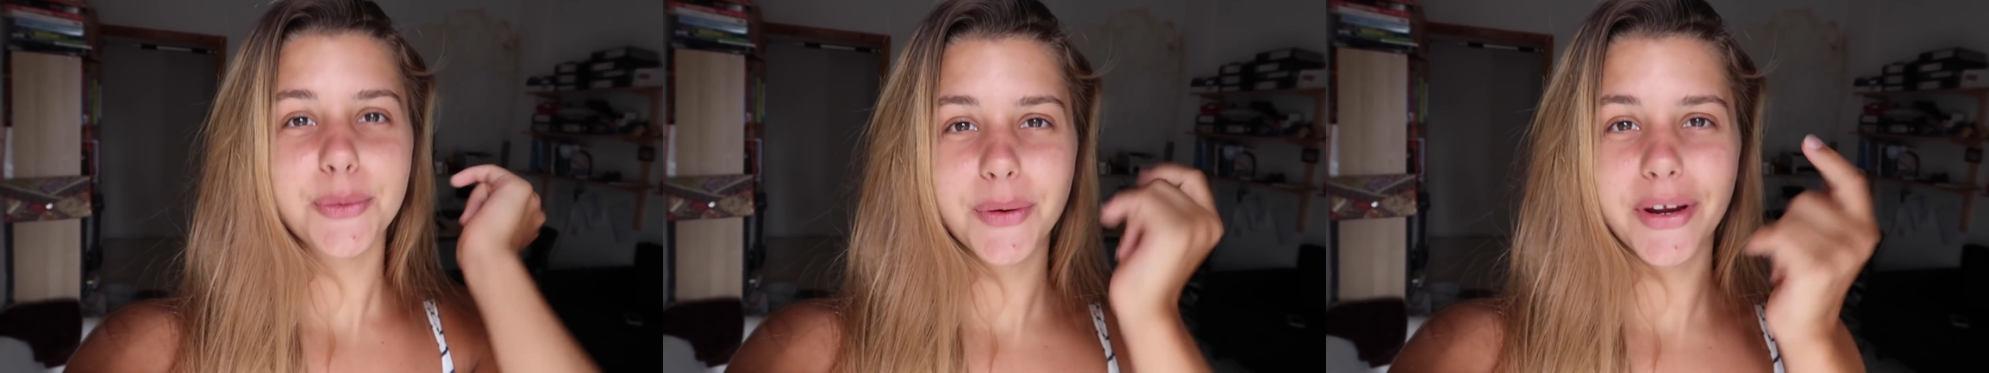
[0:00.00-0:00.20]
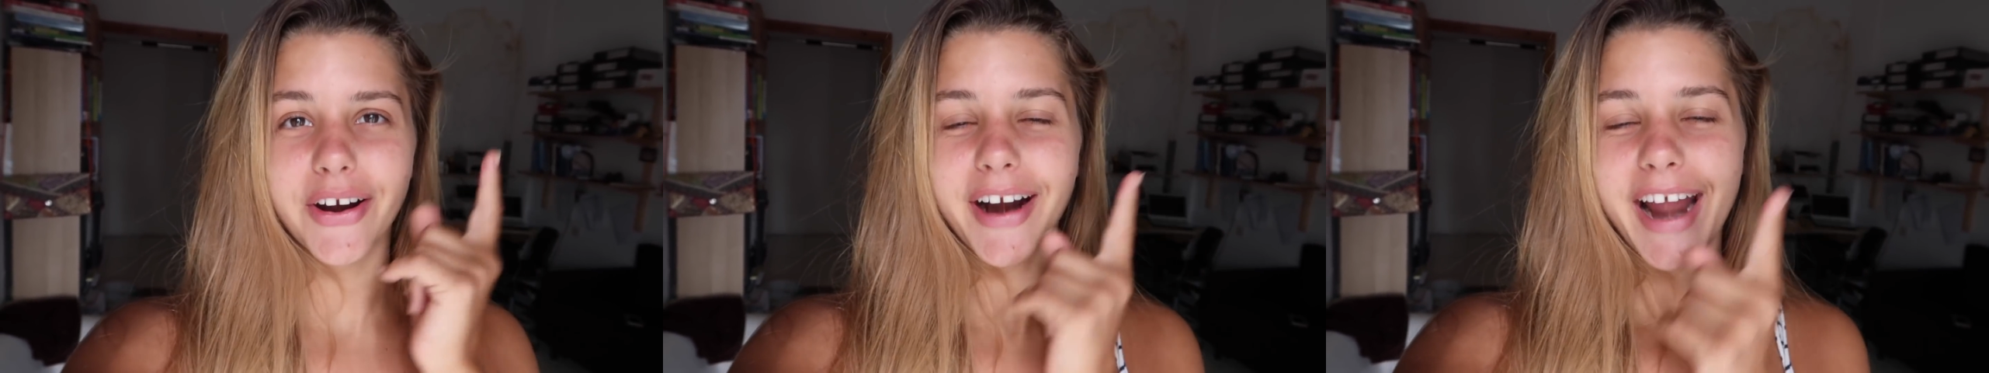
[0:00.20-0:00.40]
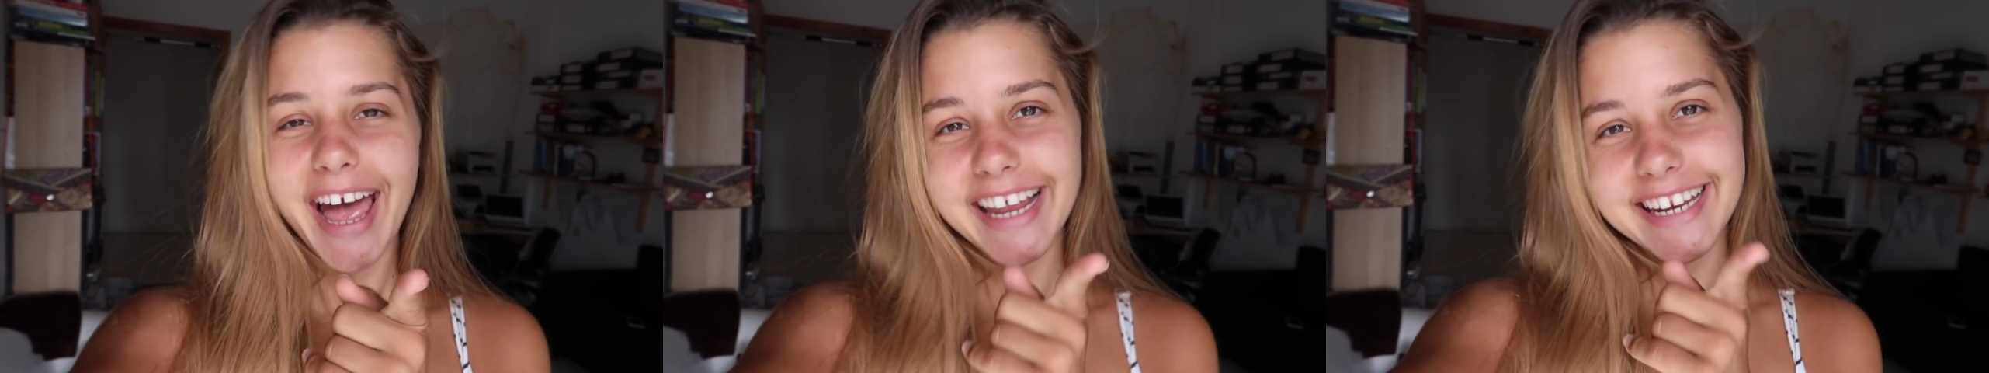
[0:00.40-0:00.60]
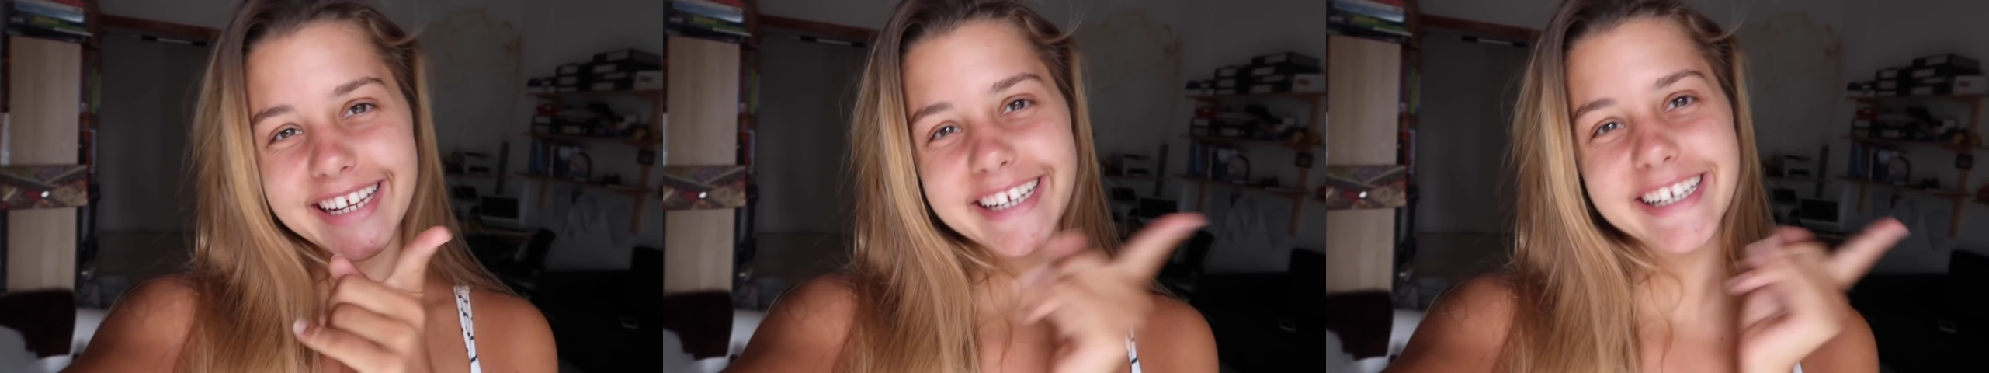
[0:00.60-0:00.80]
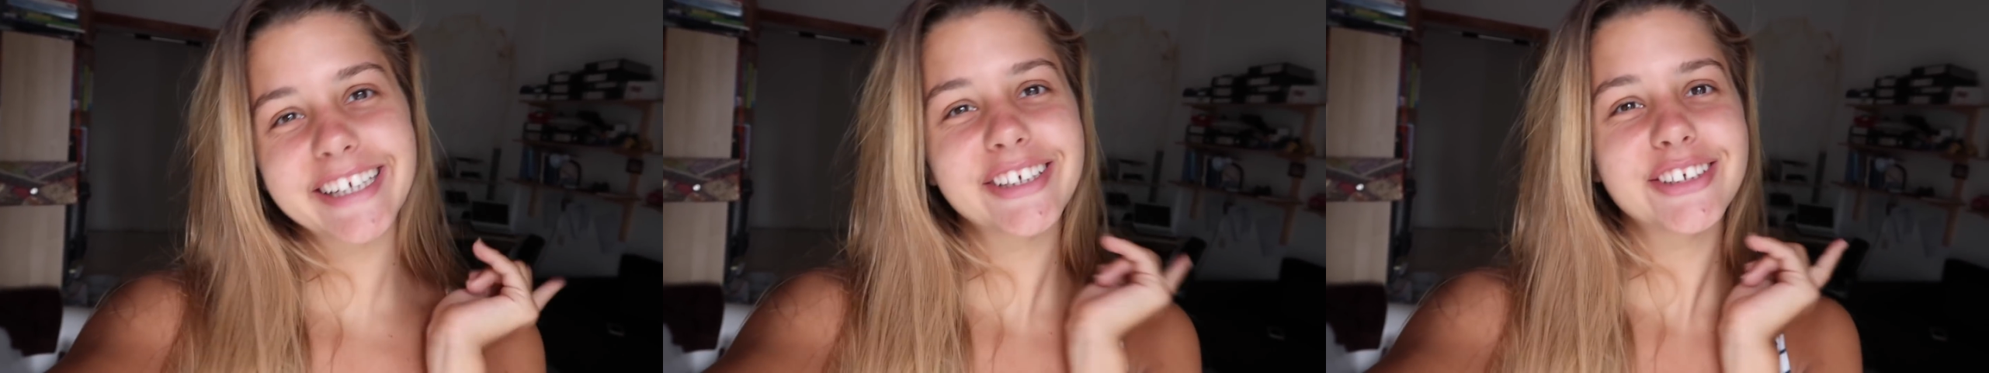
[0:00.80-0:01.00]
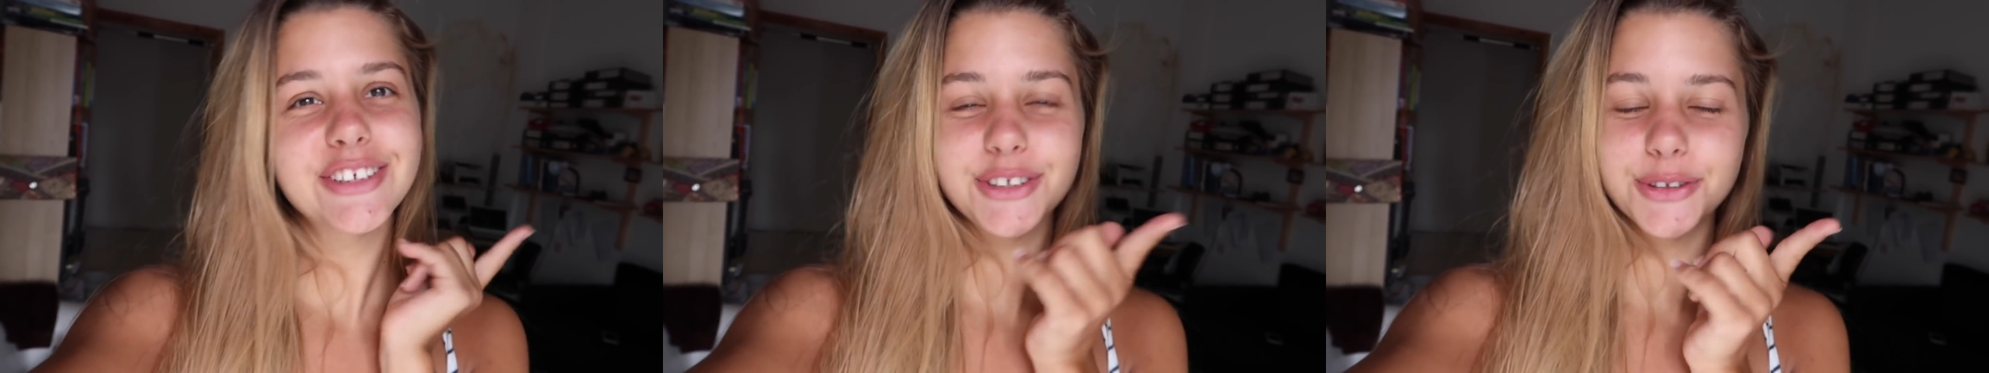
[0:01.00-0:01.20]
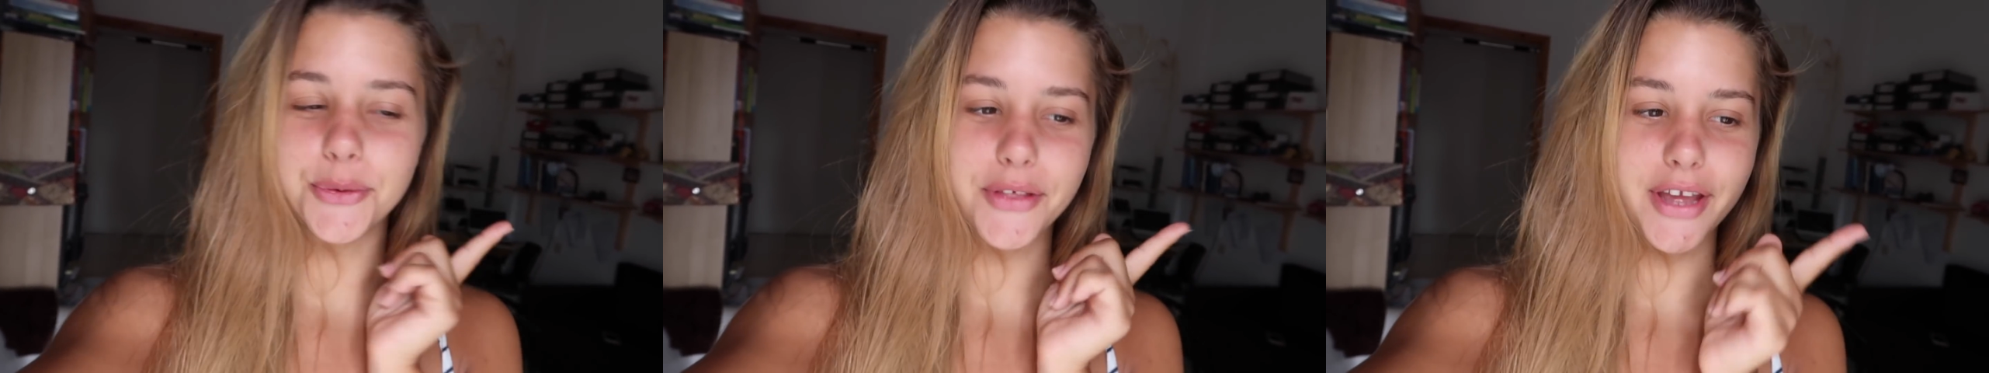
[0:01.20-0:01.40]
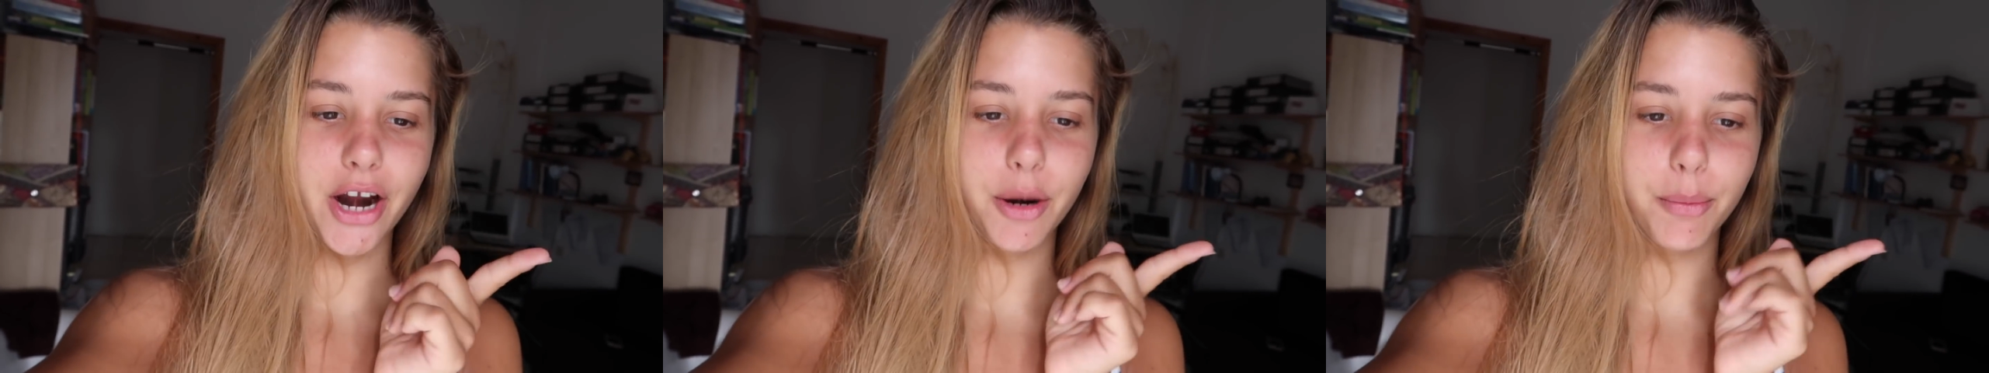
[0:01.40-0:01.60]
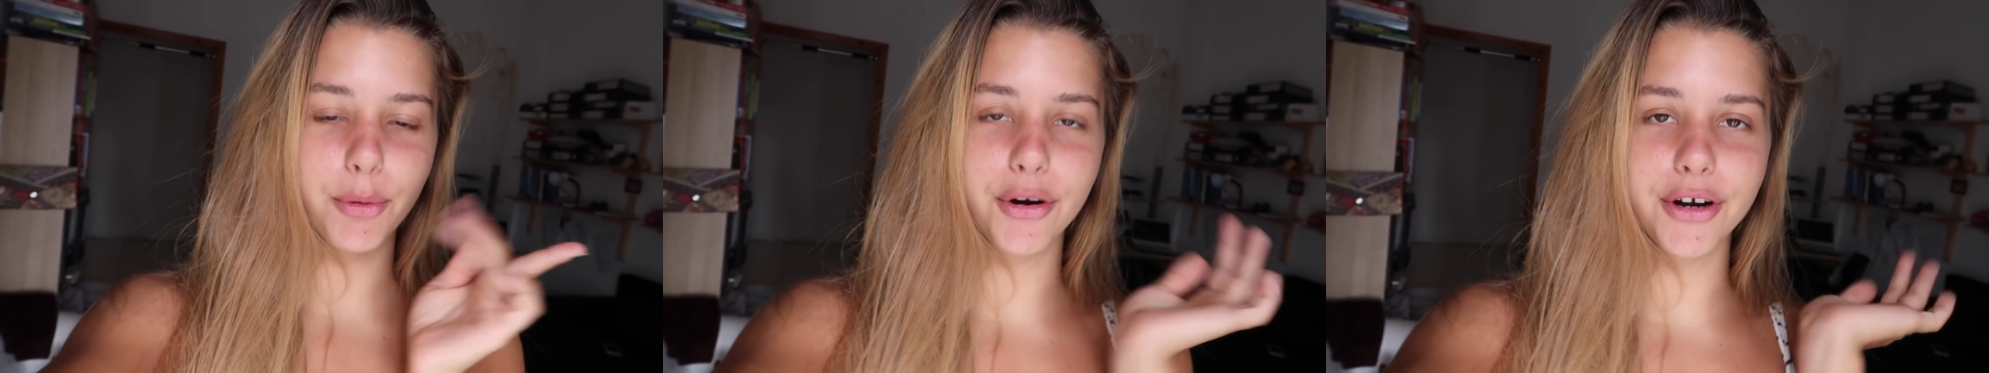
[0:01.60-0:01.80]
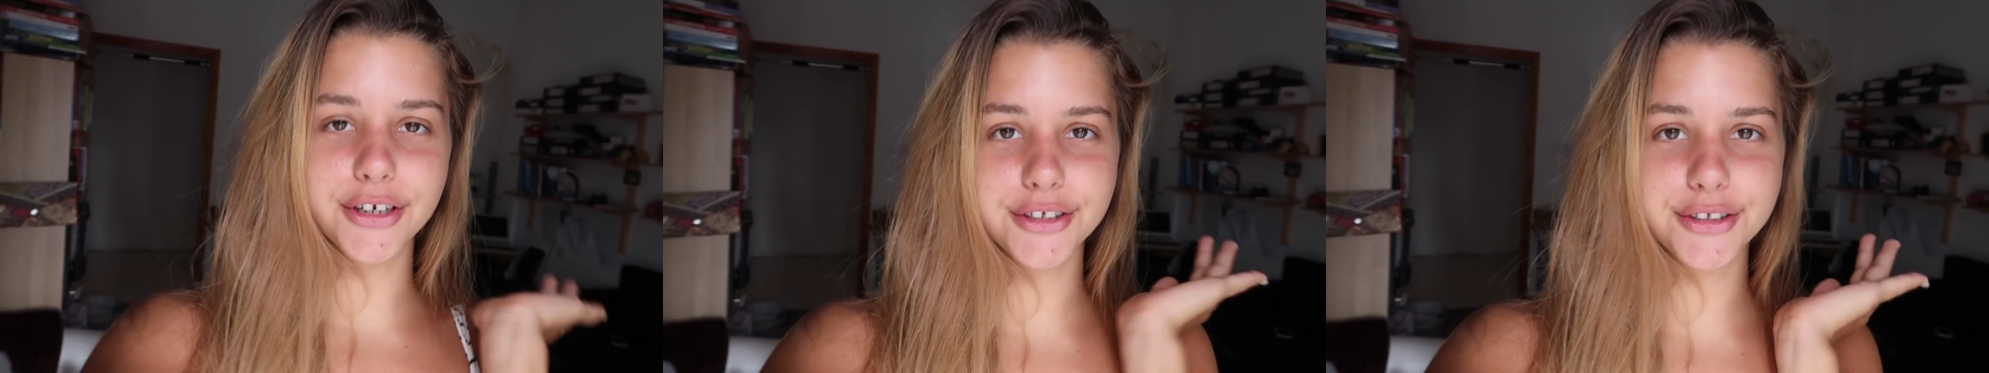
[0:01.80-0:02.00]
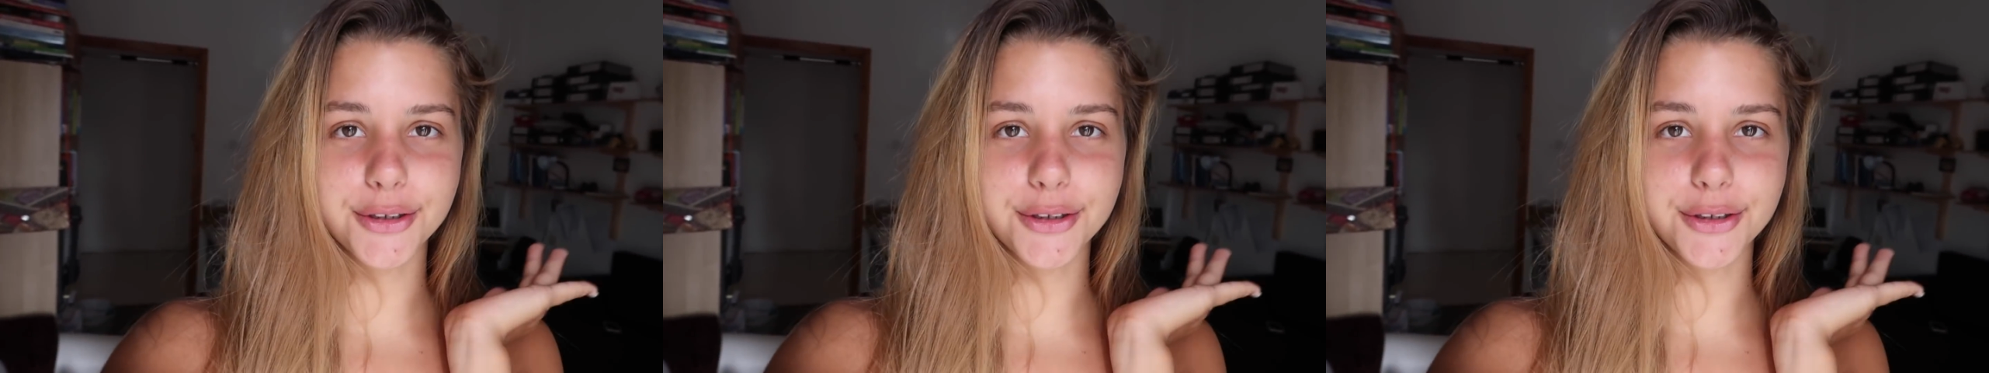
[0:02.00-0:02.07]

we are heading to the airport.